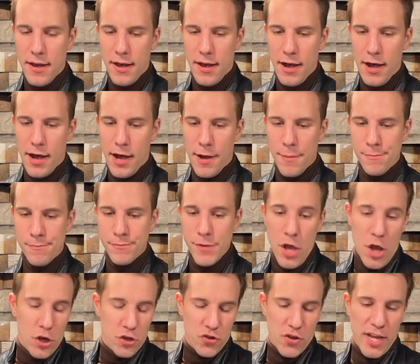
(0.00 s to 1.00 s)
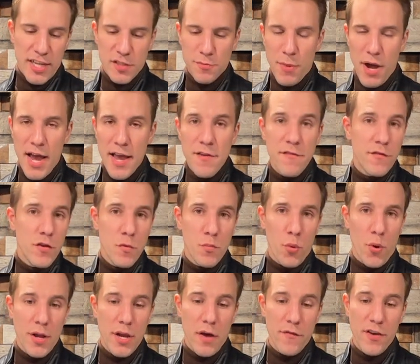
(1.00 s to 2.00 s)
So that's my
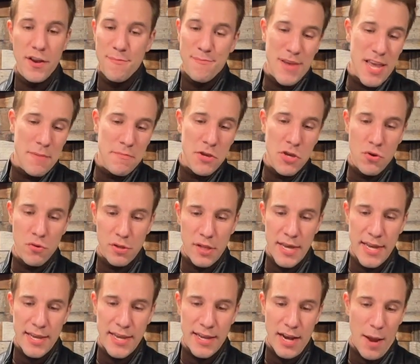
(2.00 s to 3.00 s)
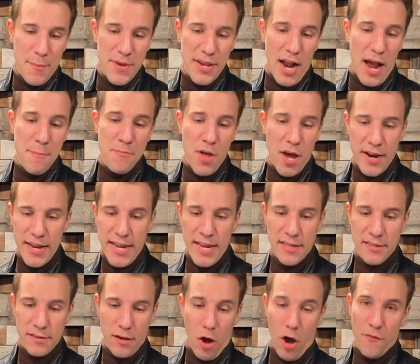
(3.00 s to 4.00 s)
viewpoint of it. Maybe you like it. I mean, I'm not
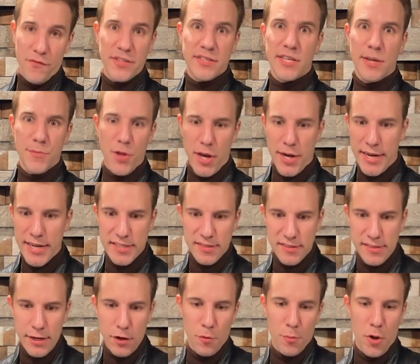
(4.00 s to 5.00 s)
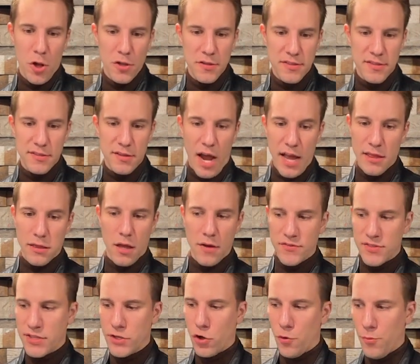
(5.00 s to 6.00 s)
against single malts. I love
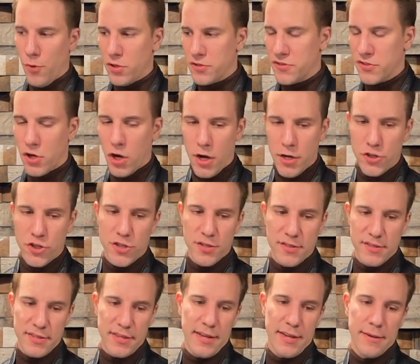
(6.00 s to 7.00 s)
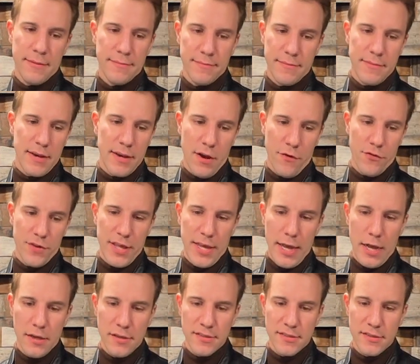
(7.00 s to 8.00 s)
single malt scotches and everything
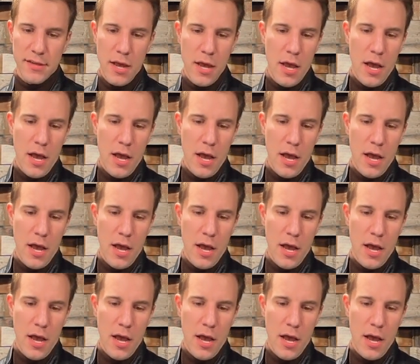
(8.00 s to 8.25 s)
else.